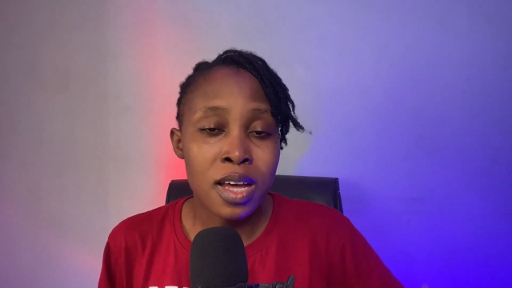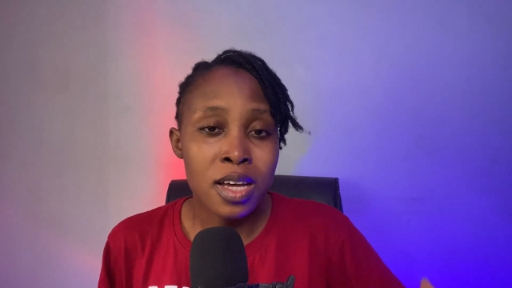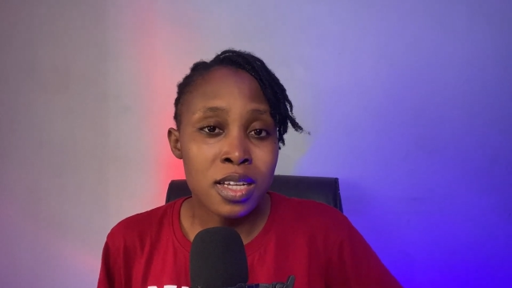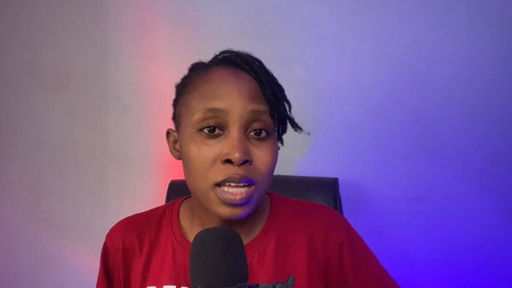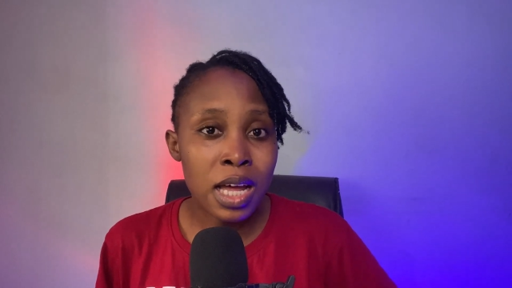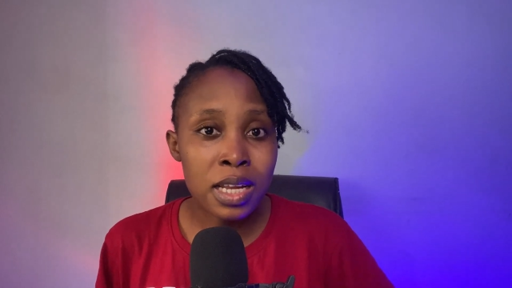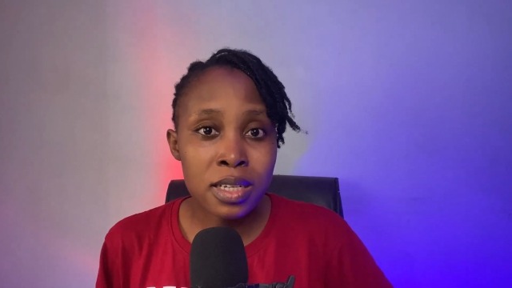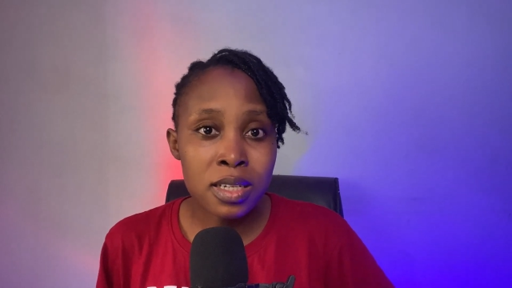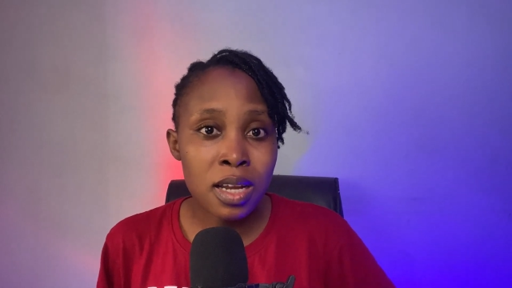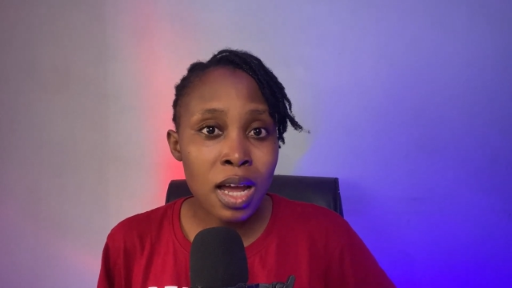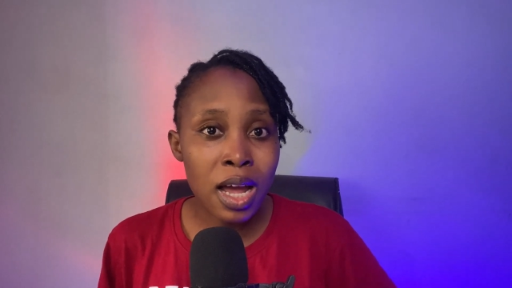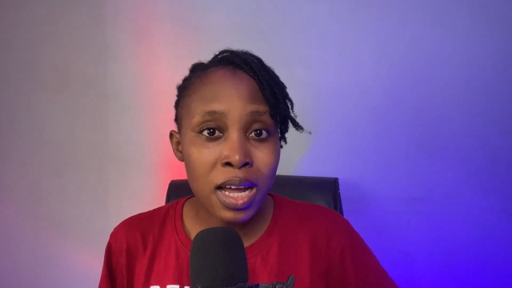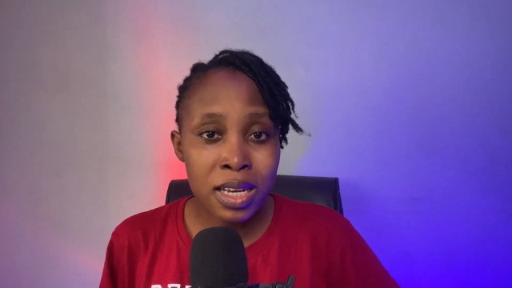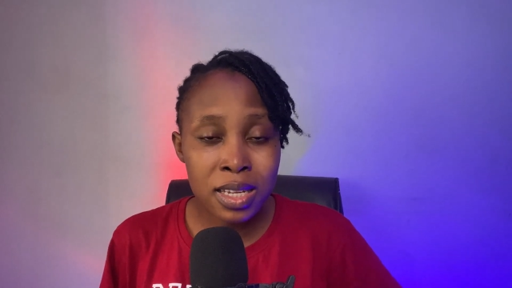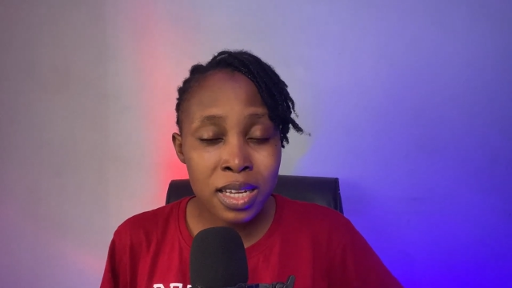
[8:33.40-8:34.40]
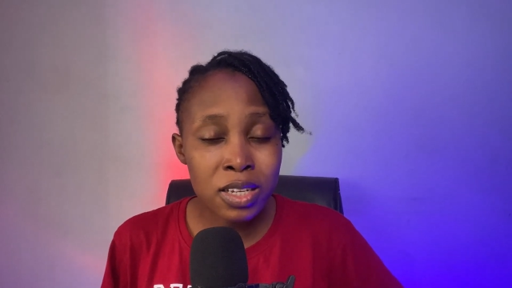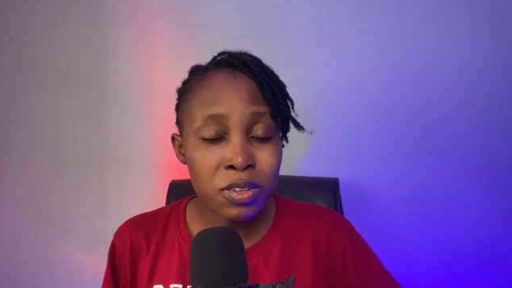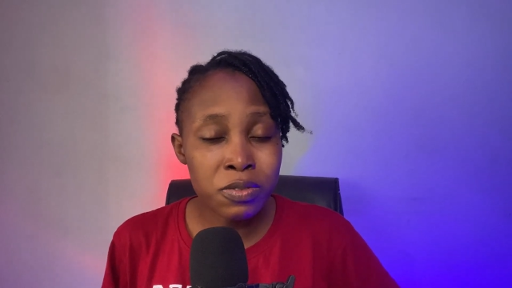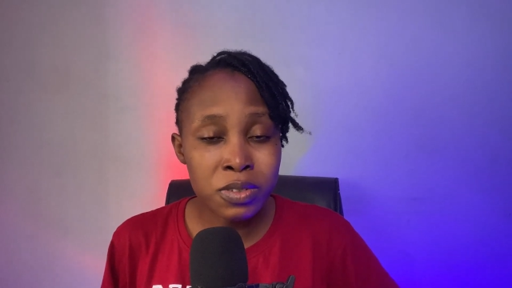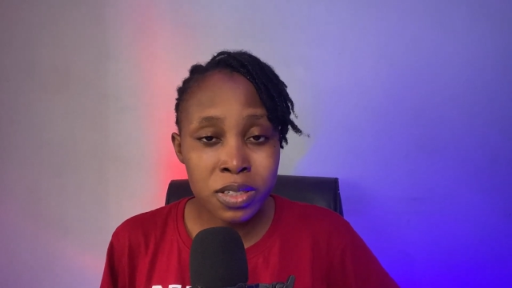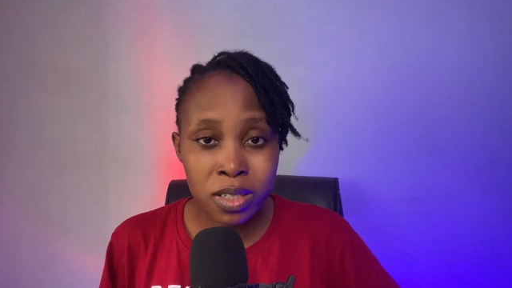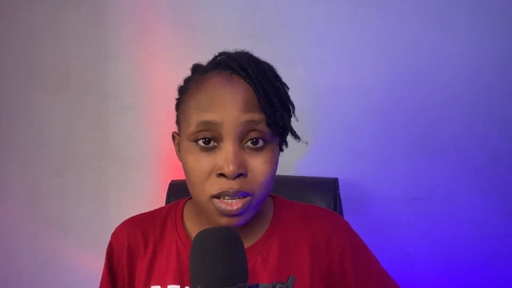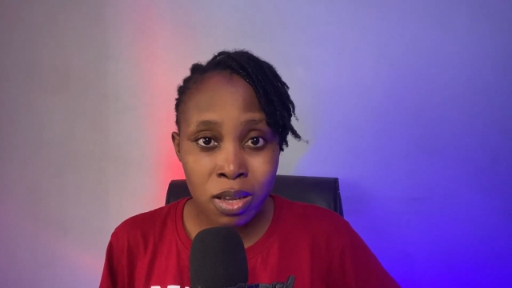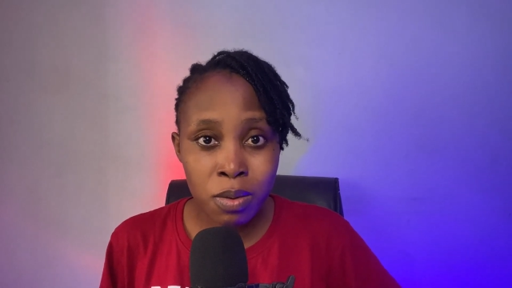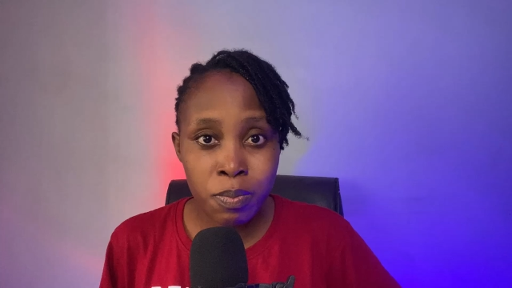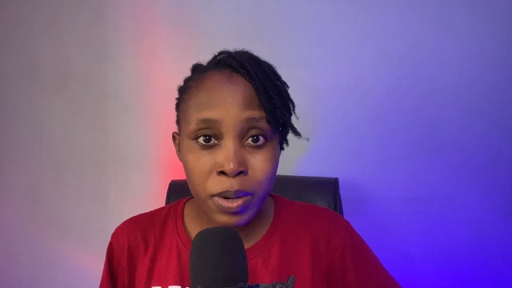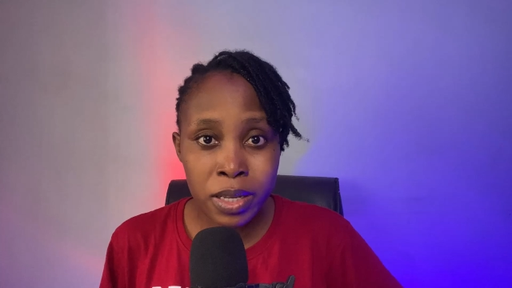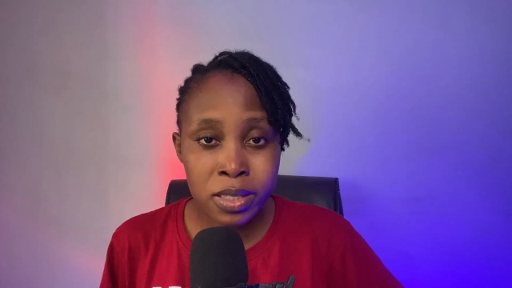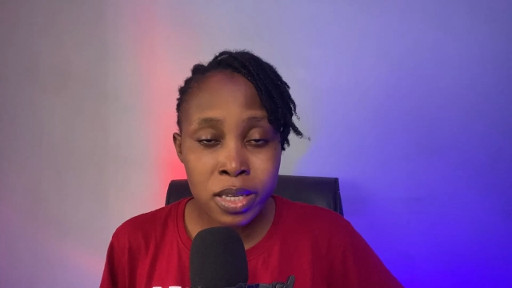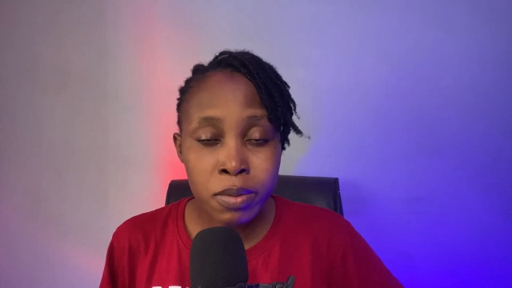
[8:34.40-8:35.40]
And at the end of the day,
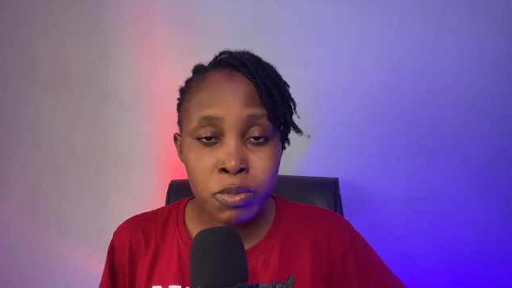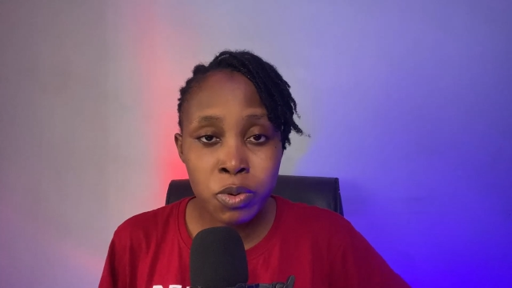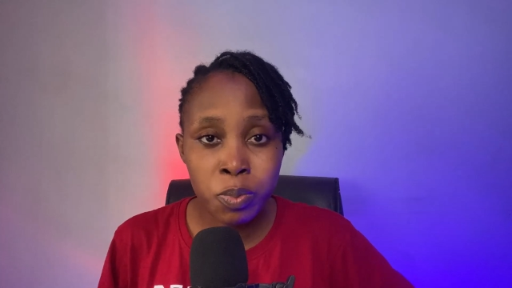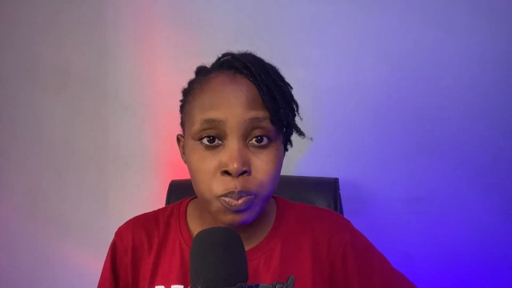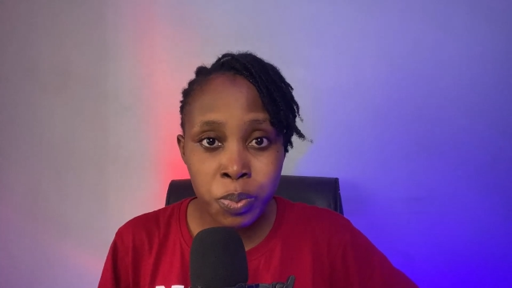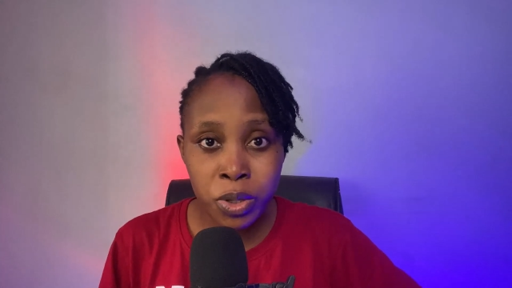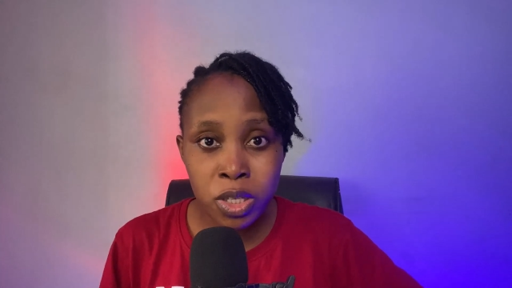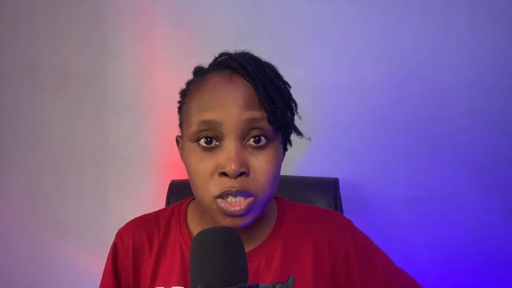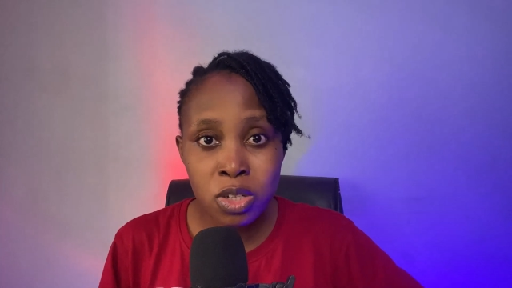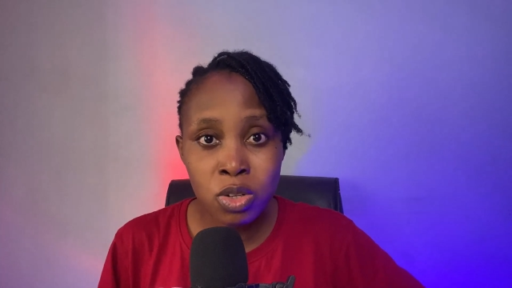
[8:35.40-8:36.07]
by the time you pitch